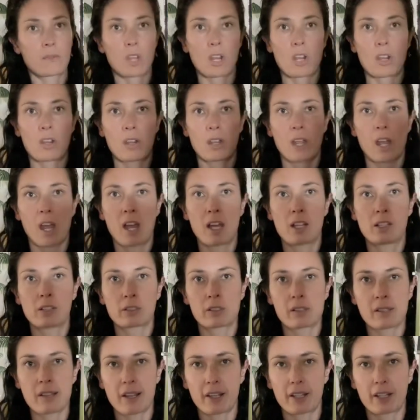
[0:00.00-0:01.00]
Okay,
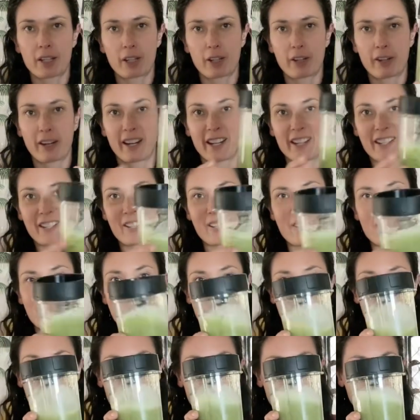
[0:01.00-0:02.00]
looks like a green
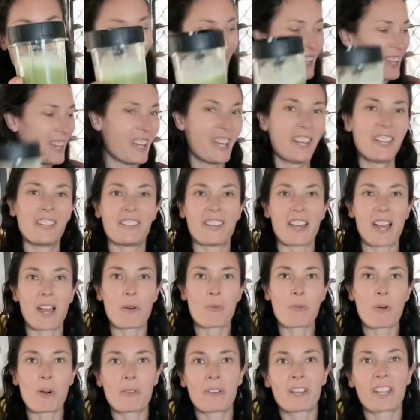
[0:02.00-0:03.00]
smoothie. Now
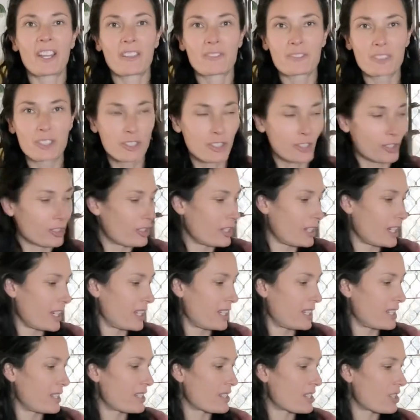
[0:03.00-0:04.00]
what we have to do
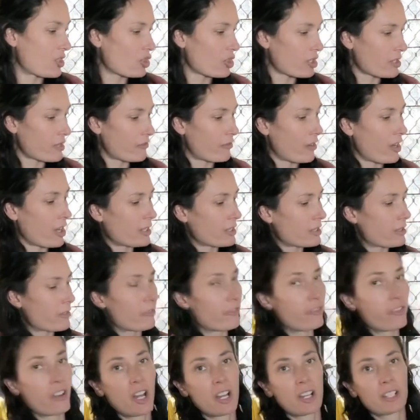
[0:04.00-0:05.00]
is just find a
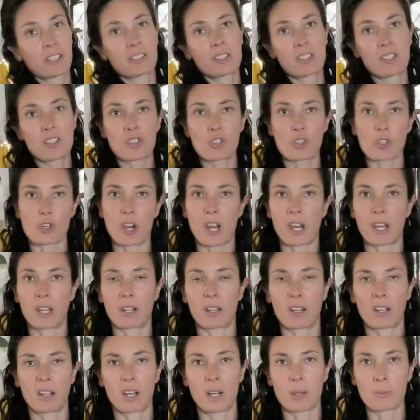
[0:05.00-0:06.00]
fine
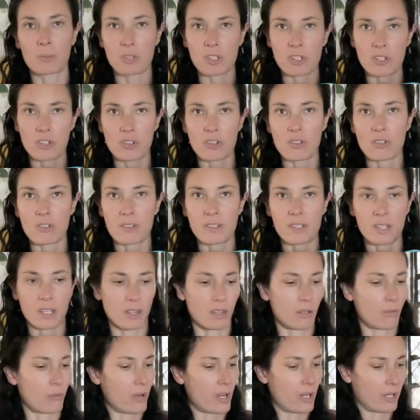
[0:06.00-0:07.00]
strainer. I'm just using
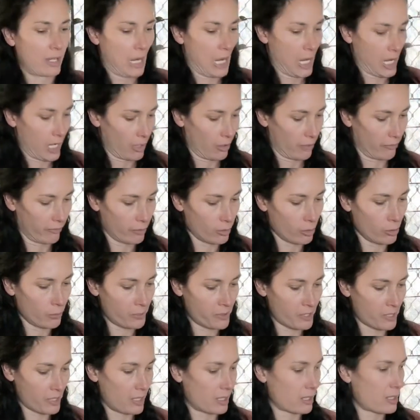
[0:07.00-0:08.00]
the one out
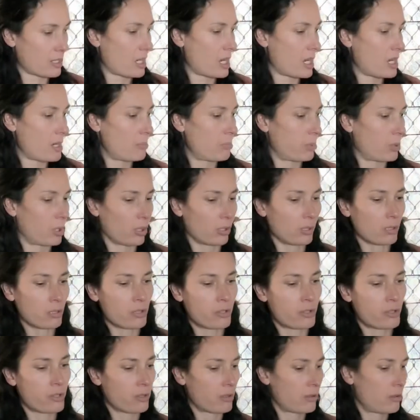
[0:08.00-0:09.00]
of, a
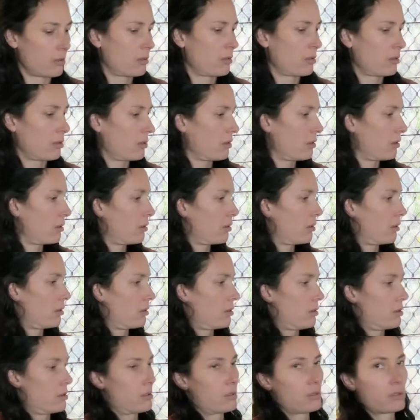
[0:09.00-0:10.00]
teapot.
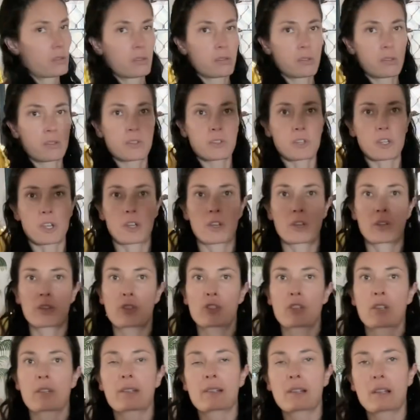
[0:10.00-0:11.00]
So
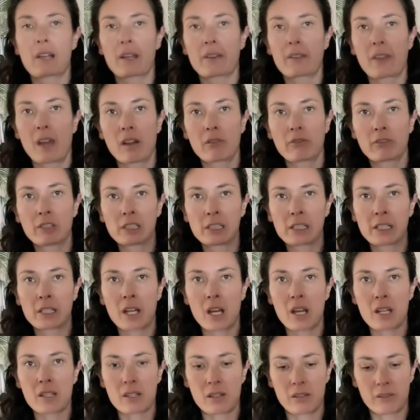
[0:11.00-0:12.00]
just like that, really
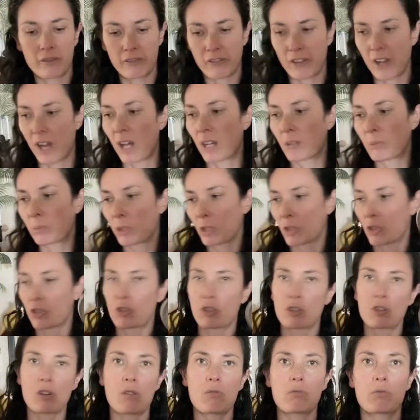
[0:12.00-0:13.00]
nice and fine, because you
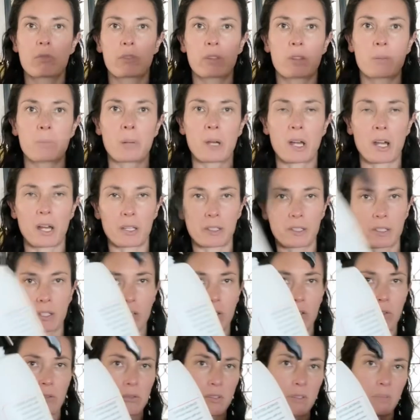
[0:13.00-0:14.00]
don't want the
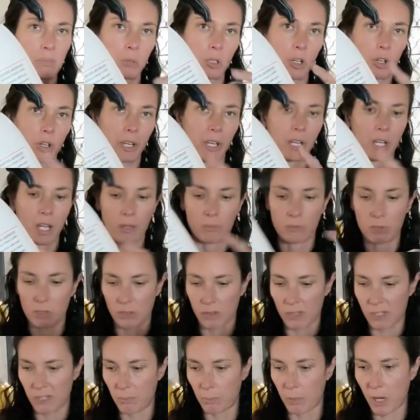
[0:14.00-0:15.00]
particles blocking up your
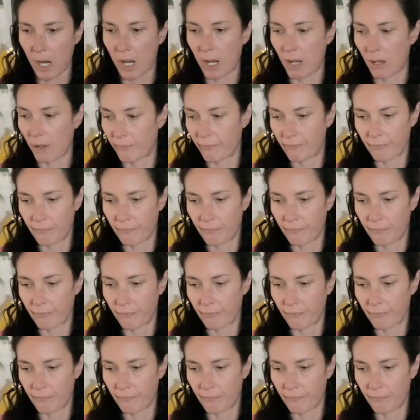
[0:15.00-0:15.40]
sprayer.